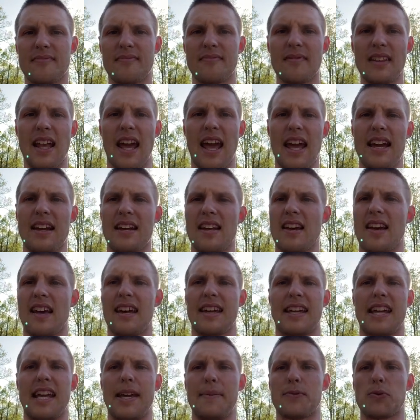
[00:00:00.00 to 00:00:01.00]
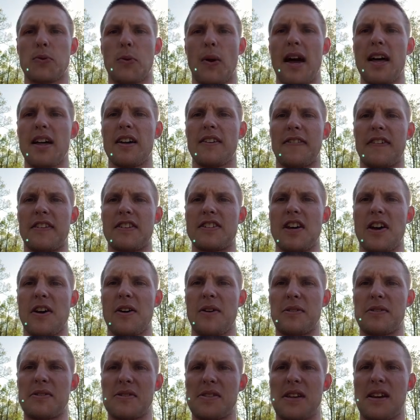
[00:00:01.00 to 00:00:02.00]
And it keeps well in the
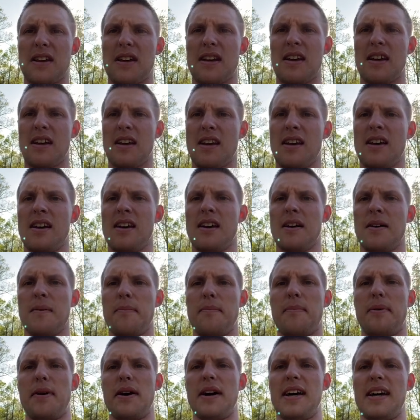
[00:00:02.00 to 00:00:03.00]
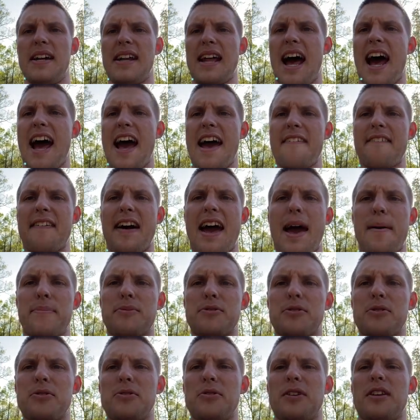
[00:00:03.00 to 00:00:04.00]
totes. But I've
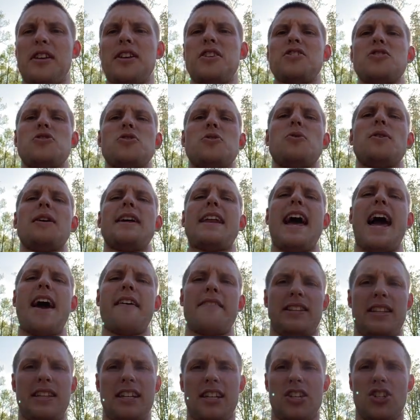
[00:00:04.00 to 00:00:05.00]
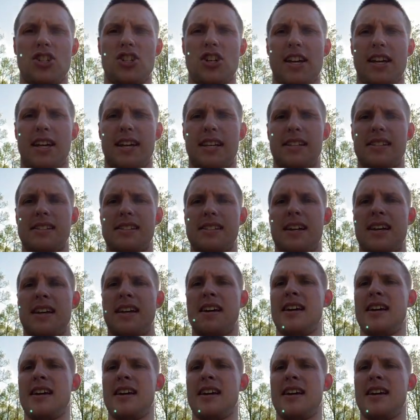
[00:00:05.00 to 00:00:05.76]
absolutely enjoyed having these chickens.